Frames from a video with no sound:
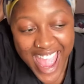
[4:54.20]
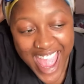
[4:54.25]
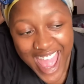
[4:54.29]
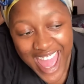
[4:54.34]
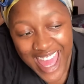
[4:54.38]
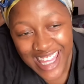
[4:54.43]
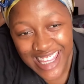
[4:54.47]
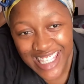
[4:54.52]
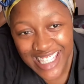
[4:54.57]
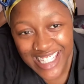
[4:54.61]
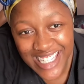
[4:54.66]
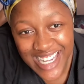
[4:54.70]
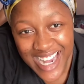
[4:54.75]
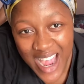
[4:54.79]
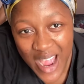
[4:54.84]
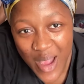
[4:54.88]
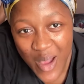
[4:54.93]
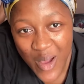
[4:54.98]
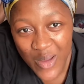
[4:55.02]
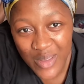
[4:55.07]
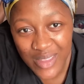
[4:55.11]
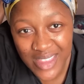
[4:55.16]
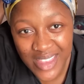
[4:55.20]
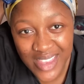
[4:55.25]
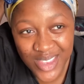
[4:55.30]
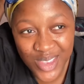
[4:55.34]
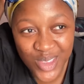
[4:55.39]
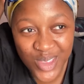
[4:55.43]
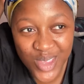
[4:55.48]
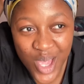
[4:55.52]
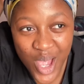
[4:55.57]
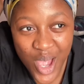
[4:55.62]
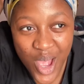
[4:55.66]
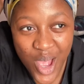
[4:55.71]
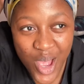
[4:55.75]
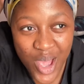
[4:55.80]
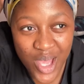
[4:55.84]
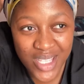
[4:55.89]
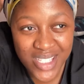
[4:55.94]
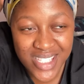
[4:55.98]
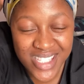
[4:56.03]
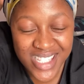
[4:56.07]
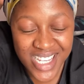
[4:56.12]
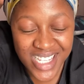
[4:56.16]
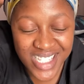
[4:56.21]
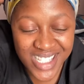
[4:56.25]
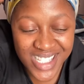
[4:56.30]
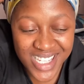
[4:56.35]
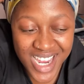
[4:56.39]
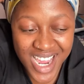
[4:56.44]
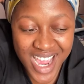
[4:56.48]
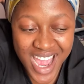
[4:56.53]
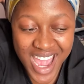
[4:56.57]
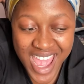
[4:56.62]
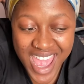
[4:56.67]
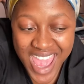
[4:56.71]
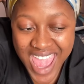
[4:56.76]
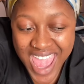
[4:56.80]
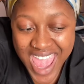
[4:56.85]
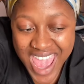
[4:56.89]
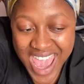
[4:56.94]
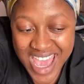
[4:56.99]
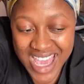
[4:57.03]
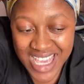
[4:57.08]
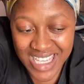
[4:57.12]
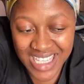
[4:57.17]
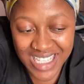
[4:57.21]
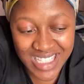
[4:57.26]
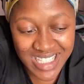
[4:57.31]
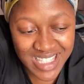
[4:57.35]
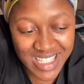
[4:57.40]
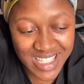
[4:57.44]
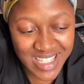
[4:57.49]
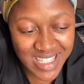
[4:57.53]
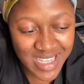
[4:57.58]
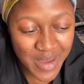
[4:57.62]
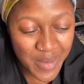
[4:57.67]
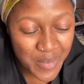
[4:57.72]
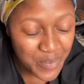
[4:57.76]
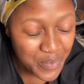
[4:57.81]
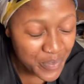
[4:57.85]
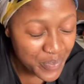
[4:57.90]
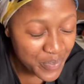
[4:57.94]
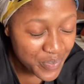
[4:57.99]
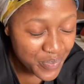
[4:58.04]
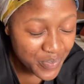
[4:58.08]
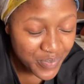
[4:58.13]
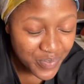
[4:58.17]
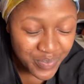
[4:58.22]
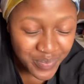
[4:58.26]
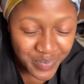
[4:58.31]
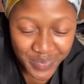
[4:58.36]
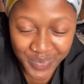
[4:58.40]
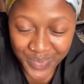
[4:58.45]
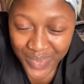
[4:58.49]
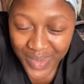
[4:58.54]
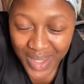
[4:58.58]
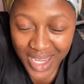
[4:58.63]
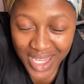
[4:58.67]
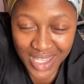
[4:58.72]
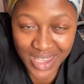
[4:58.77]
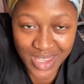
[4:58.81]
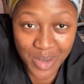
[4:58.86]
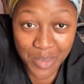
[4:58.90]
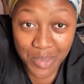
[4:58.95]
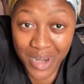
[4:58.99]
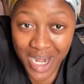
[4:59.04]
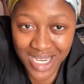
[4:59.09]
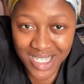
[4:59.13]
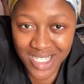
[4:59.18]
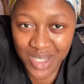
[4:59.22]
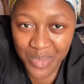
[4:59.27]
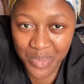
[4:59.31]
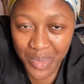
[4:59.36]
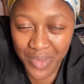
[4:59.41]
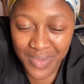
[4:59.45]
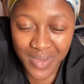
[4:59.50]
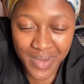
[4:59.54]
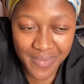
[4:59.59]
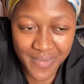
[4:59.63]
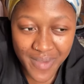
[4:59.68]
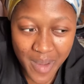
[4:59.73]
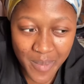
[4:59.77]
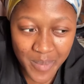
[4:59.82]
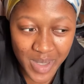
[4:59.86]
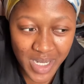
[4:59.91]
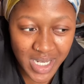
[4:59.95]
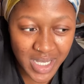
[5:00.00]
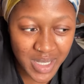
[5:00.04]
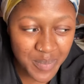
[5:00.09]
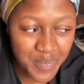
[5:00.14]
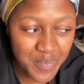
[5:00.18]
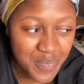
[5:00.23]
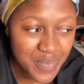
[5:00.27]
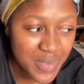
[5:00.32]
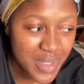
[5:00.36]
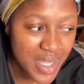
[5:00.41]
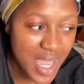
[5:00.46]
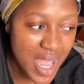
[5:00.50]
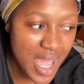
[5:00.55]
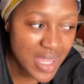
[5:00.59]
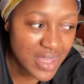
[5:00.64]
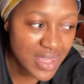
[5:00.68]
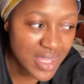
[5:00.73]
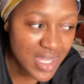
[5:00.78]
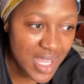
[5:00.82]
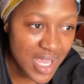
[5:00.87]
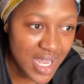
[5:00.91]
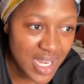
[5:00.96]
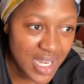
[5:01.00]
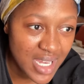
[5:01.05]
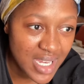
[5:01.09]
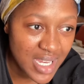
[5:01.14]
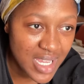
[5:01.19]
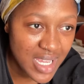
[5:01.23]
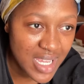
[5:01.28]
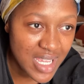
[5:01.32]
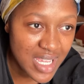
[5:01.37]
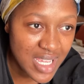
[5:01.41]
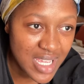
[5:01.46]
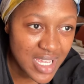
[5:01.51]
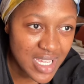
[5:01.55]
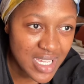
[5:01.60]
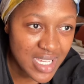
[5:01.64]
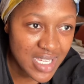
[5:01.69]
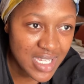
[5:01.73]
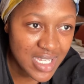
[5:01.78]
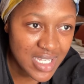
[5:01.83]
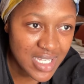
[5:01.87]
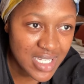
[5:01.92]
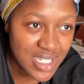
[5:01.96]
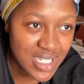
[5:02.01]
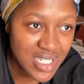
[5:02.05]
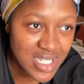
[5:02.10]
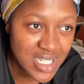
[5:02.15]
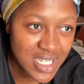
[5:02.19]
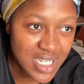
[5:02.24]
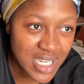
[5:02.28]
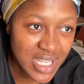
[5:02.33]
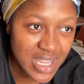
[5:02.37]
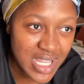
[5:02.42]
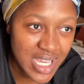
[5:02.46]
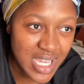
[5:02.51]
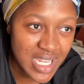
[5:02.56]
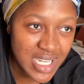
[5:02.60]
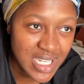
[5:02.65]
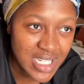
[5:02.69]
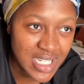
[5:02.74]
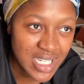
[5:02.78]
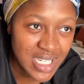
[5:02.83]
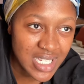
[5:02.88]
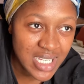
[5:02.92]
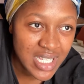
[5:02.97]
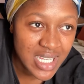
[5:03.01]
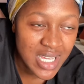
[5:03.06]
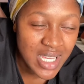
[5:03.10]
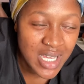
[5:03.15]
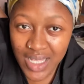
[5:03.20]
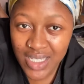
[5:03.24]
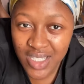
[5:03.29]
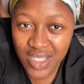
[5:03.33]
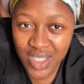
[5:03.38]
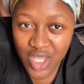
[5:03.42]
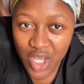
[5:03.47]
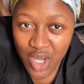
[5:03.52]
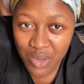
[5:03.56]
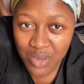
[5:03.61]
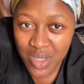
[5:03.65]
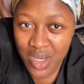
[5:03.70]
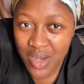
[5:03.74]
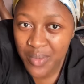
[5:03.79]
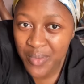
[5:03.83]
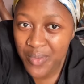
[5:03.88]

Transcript: And then now the sister is the black sheep of the family. And then she then stabs her